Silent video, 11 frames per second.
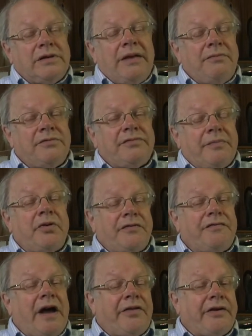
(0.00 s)
from her
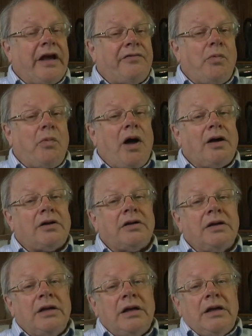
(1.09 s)
father, Alva Walker.
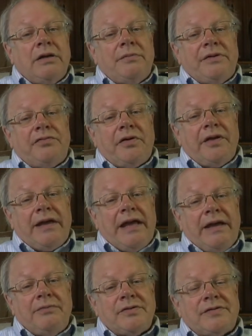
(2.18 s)
Before they
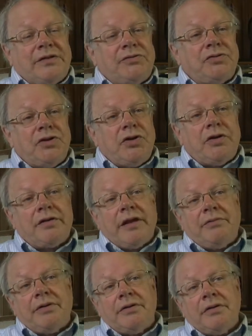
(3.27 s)
came to central New York, they
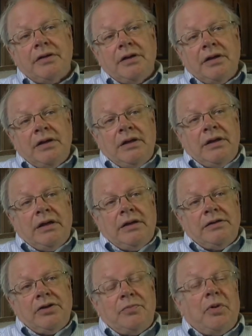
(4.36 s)
were
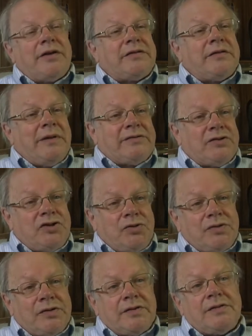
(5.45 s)
near Boston,
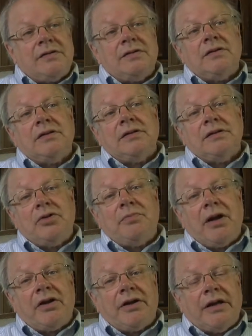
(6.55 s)
Massachusetts, near
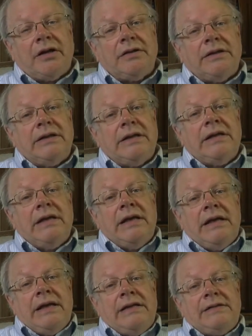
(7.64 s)
Bunker Hill. And he
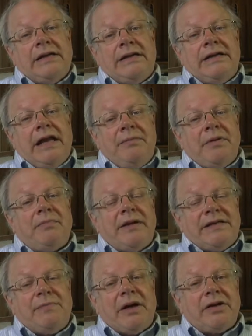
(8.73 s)
said he named the
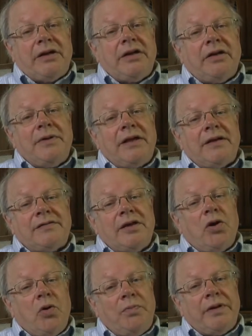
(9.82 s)
place Bunker Hill because he
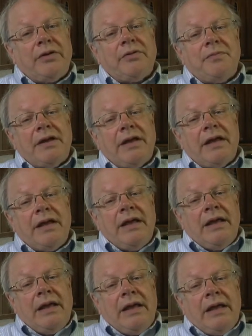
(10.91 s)
hoped that it would be
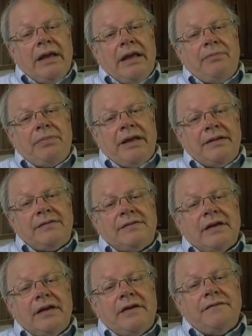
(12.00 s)
a place
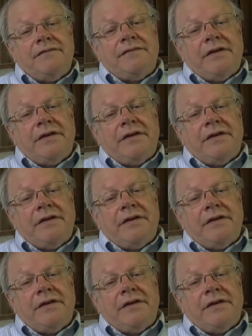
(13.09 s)
of